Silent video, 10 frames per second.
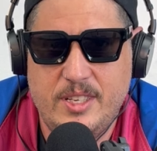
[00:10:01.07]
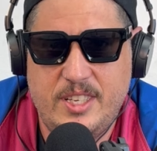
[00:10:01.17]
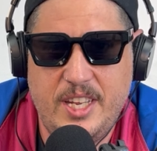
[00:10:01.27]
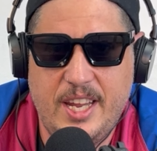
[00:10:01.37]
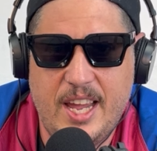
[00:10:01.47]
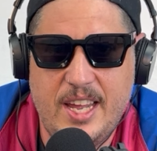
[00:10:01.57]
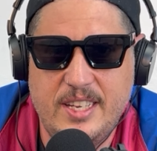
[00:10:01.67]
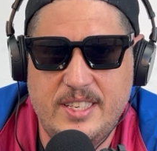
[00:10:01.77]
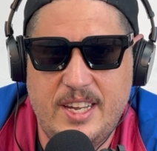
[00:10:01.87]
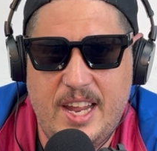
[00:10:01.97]
see you
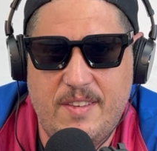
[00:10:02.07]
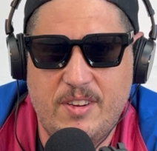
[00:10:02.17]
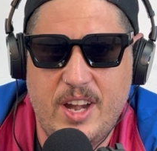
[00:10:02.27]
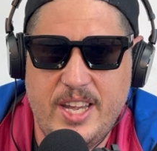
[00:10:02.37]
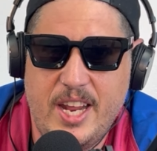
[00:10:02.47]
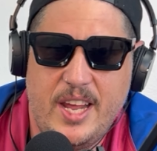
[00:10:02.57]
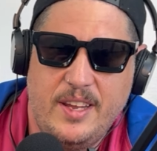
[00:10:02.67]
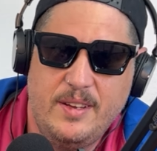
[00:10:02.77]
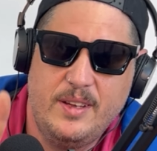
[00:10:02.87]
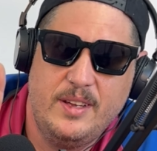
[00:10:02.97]
guys and have a great day.
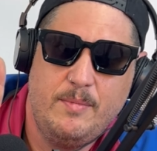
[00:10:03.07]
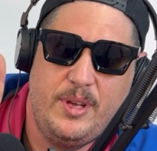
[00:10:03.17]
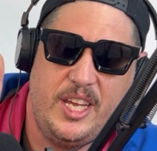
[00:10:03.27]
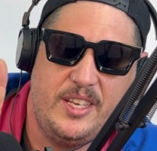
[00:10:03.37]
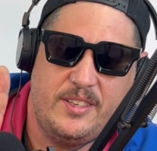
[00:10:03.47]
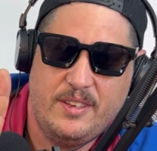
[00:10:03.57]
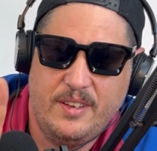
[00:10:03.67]
Peace.